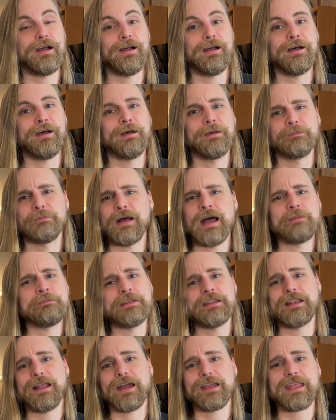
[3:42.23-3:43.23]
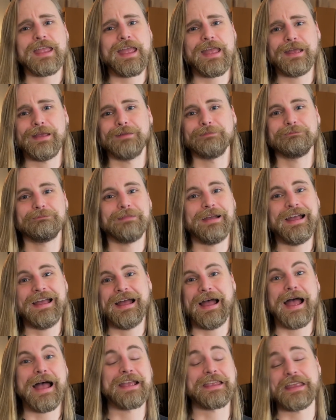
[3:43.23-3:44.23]
I mean, I can't
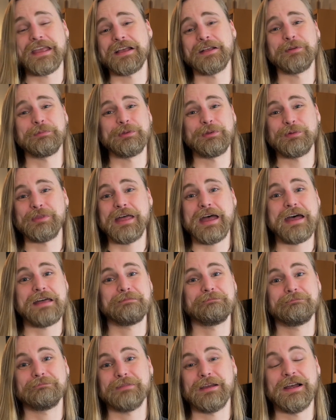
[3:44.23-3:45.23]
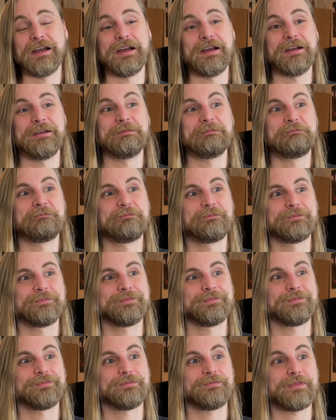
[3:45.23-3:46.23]
help you with that.
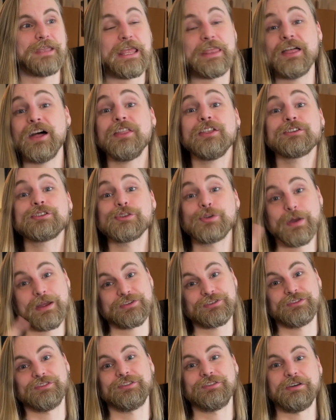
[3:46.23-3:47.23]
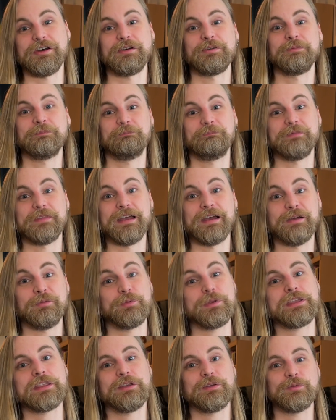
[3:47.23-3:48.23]
The other two questions though,
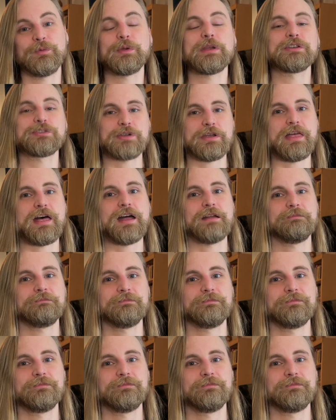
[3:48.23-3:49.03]
we can try that.